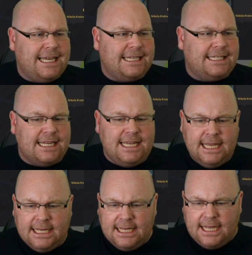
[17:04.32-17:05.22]

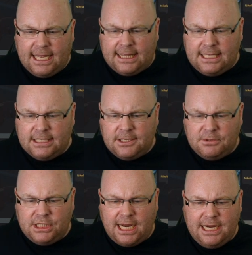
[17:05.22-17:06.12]
60. I think there's
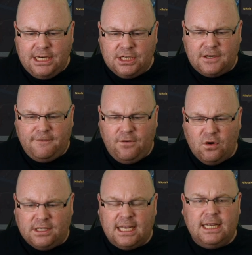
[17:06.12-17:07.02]
some changes
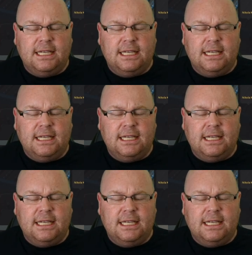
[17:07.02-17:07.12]
afoot,